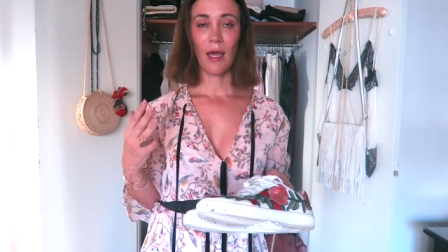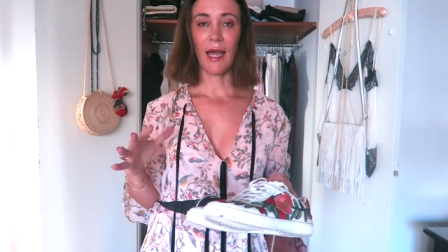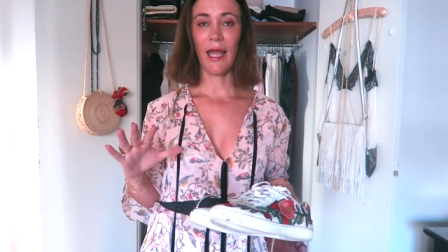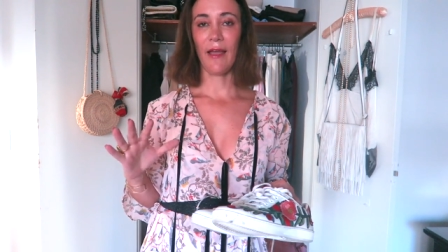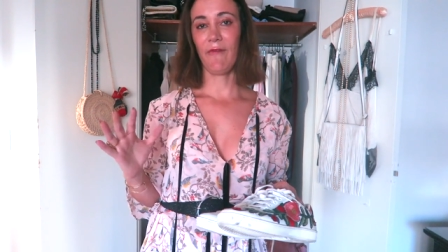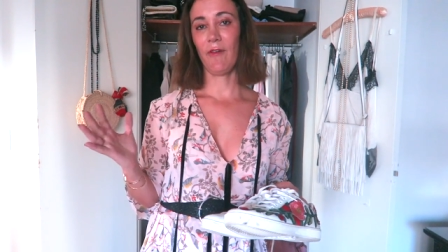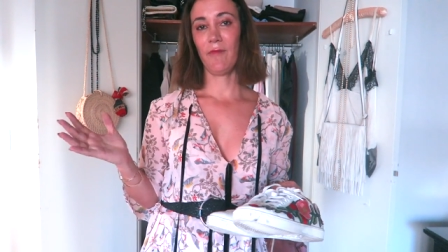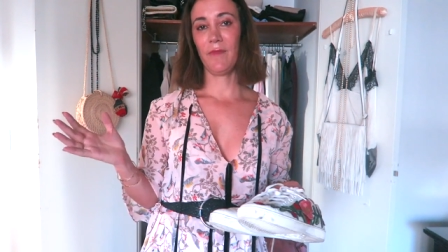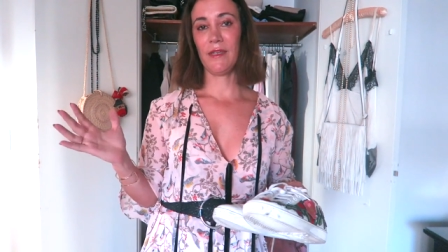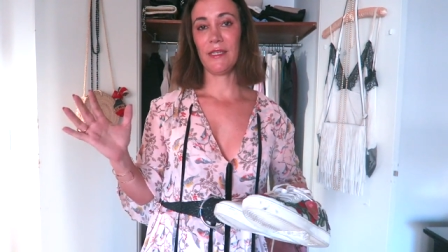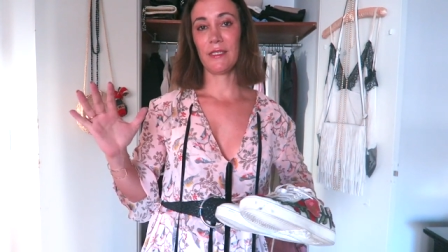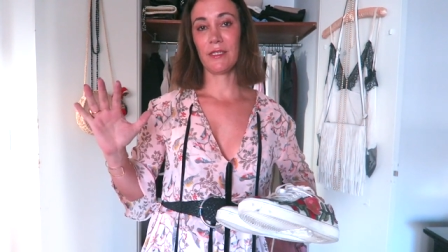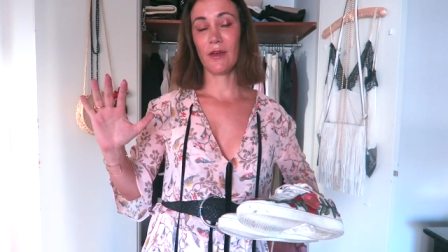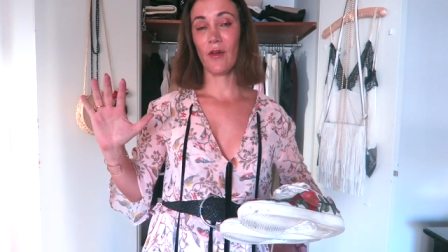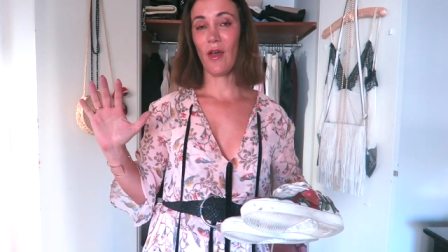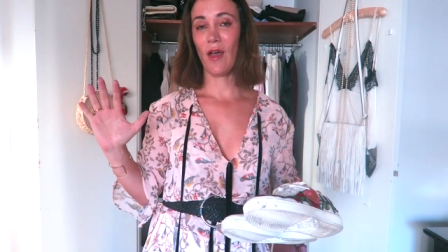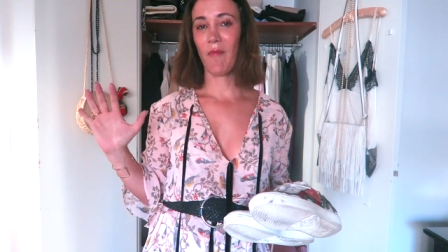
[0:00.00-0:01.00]
I have a
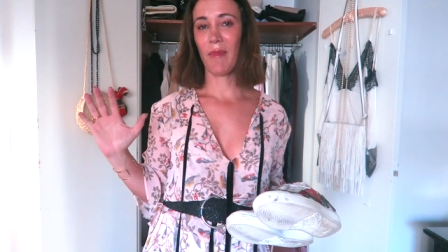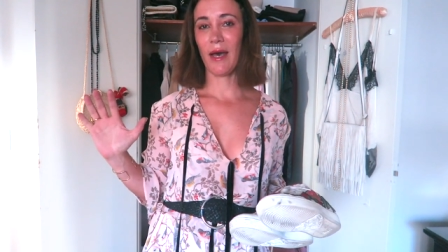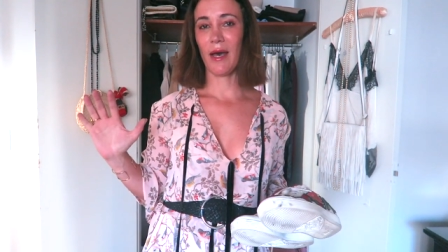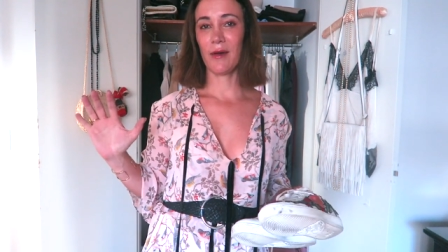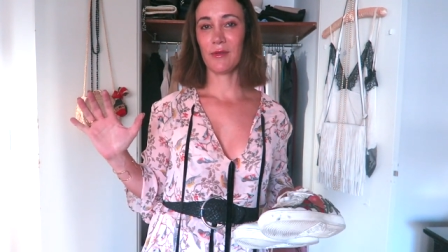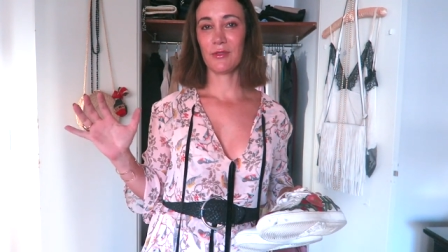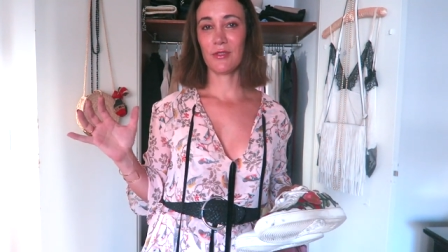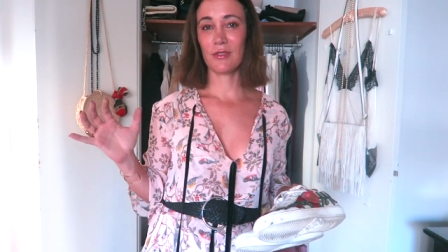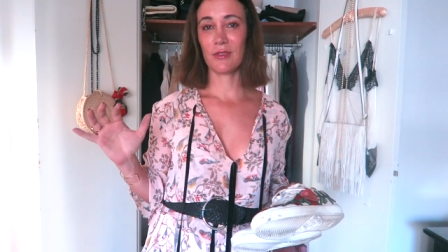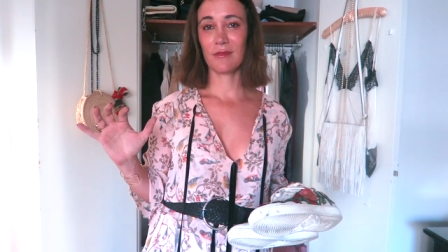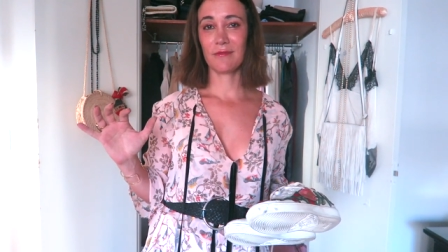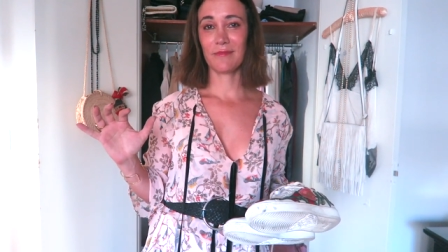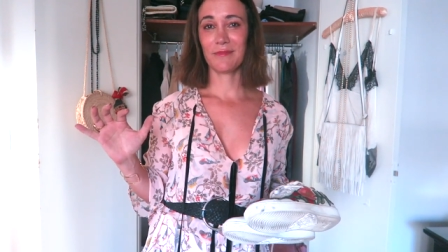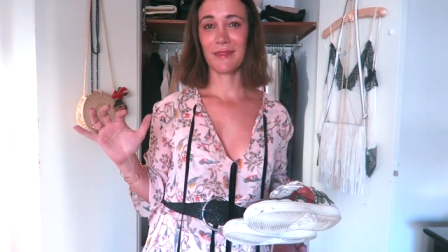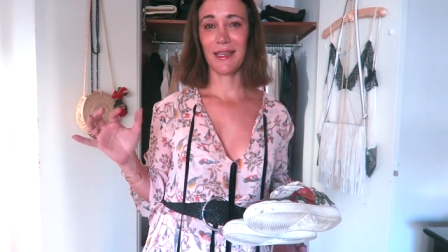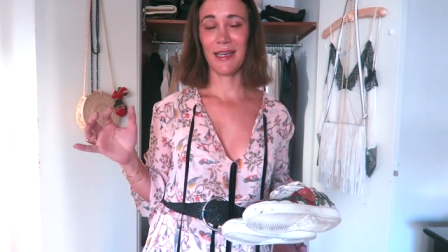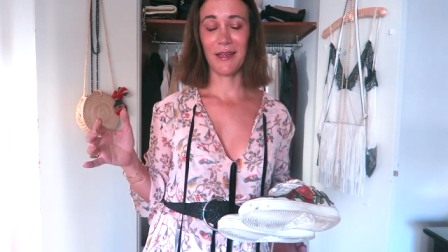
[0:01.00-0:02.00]
video about
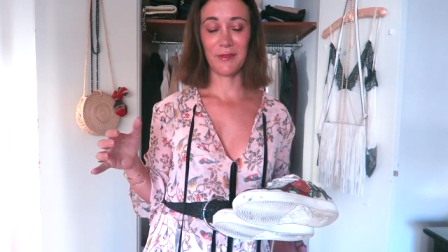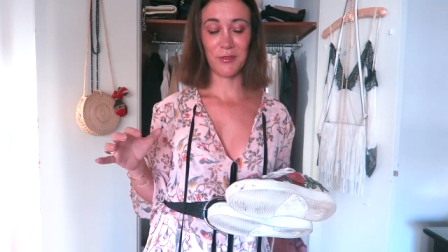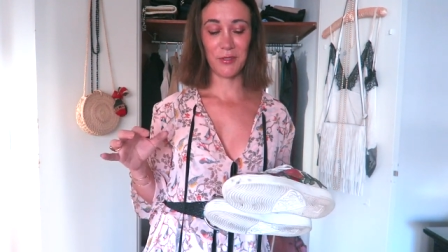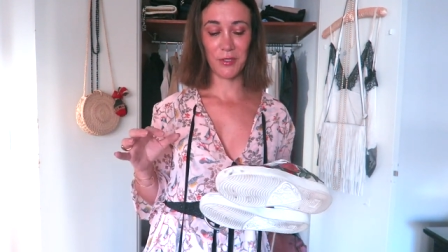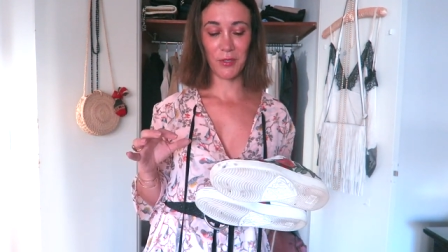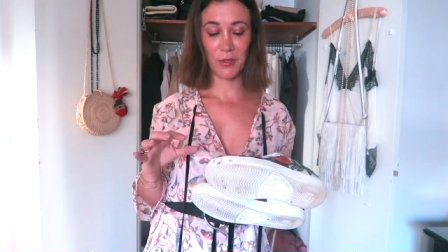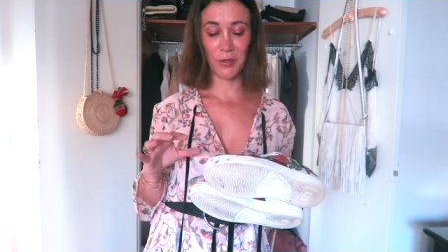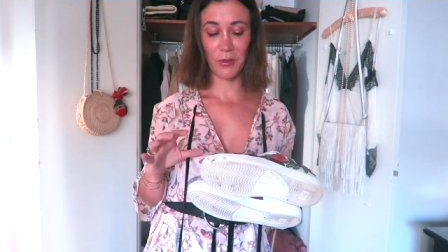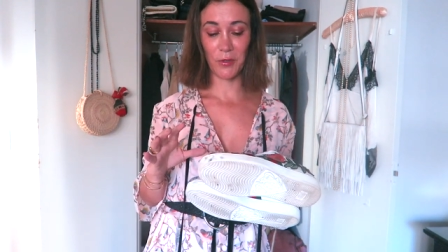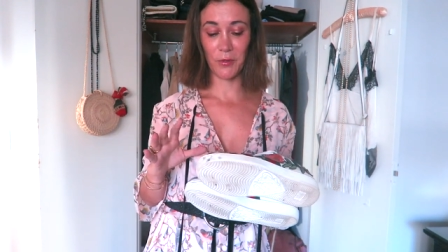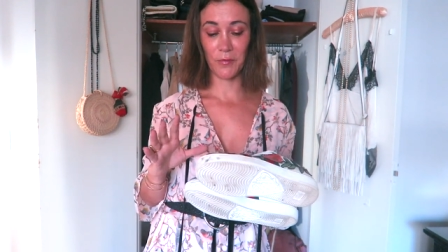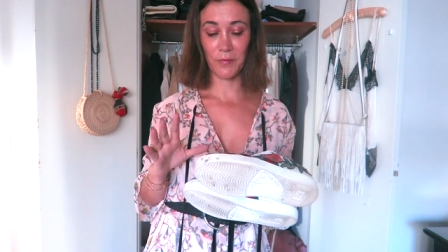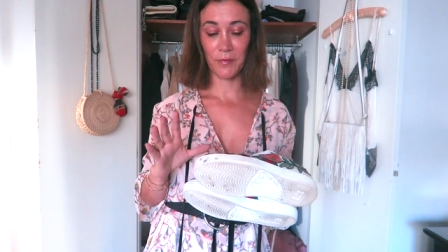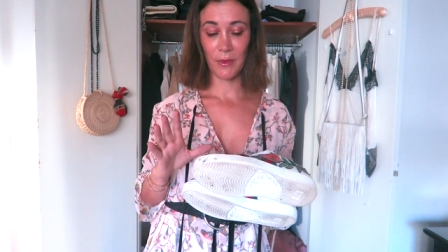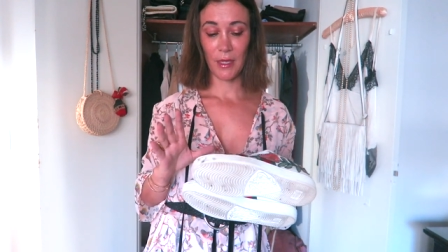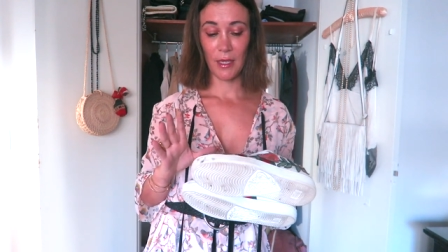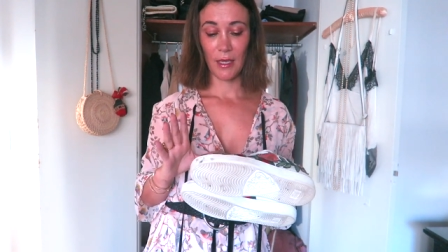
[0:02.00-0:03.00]
how to
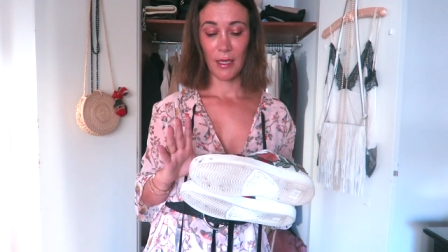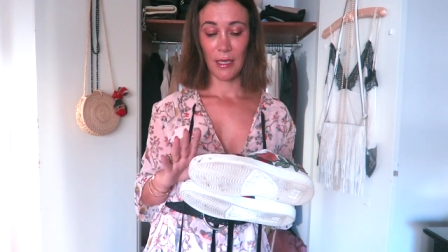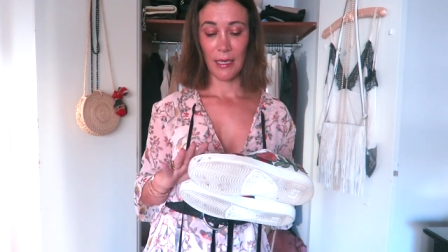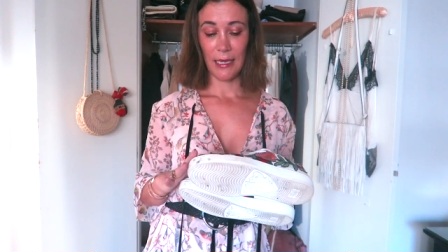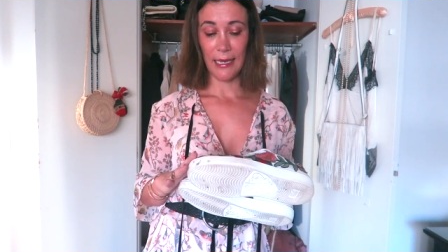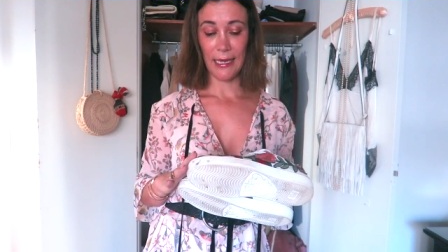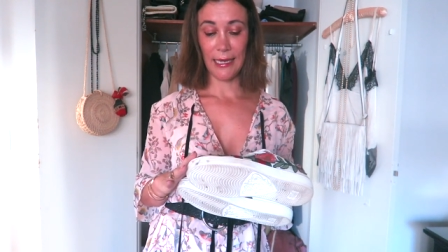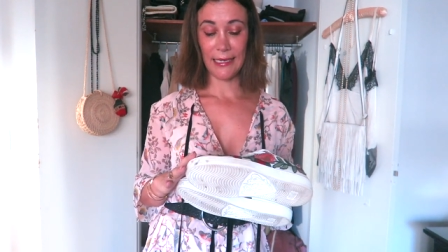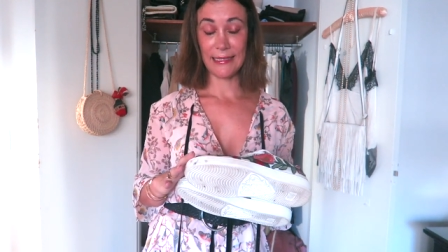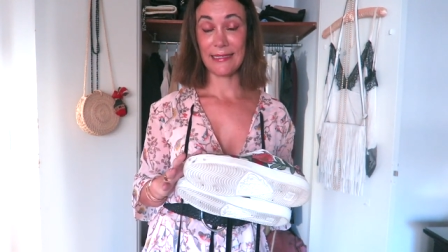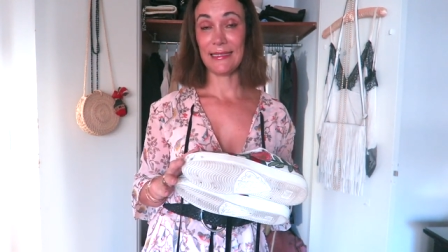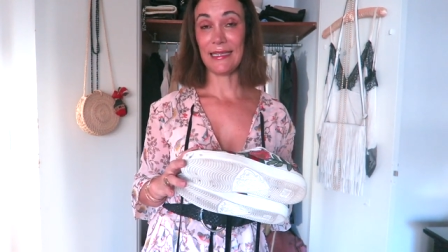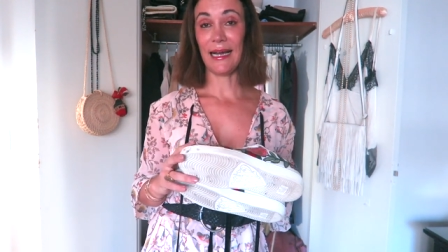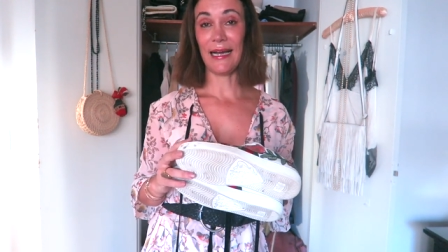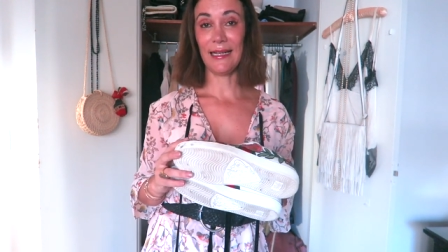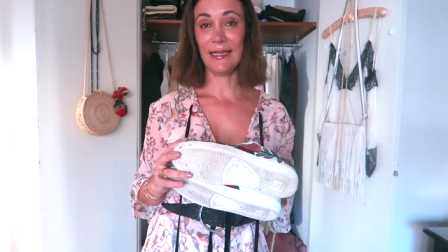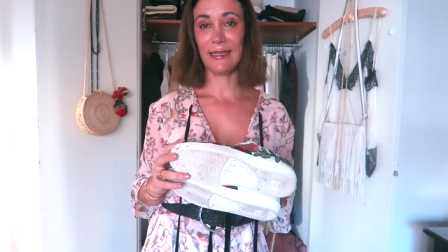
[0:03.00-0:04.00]
uh,
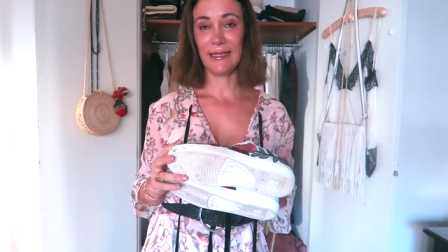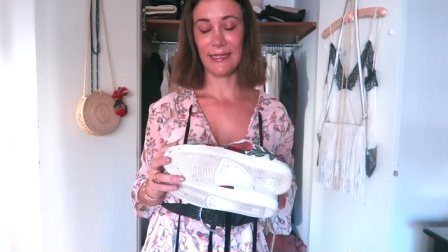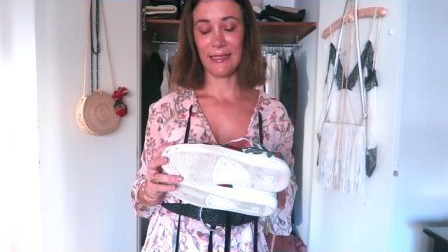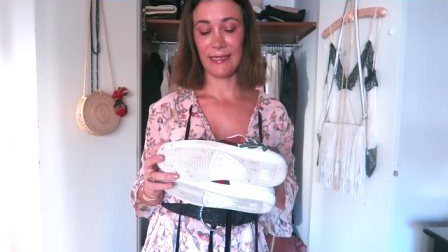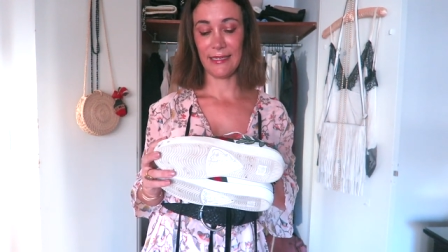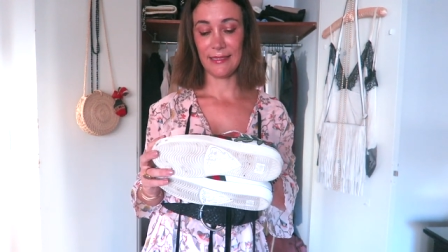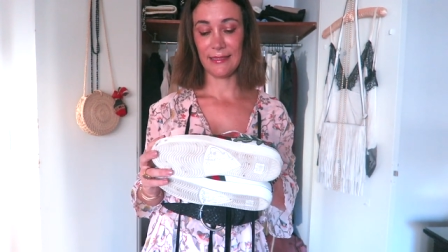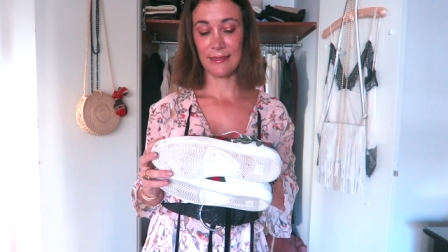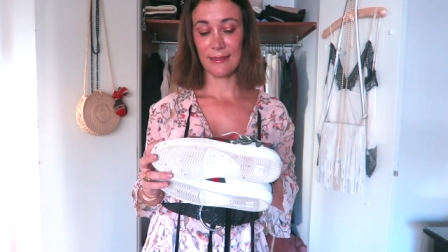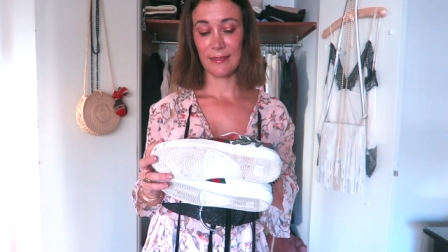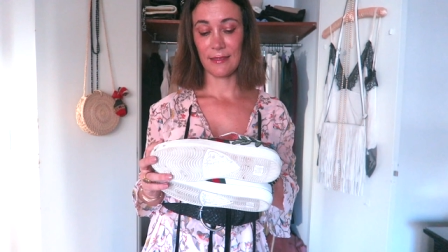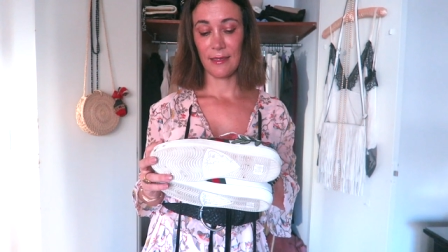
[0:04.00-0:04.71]
style these.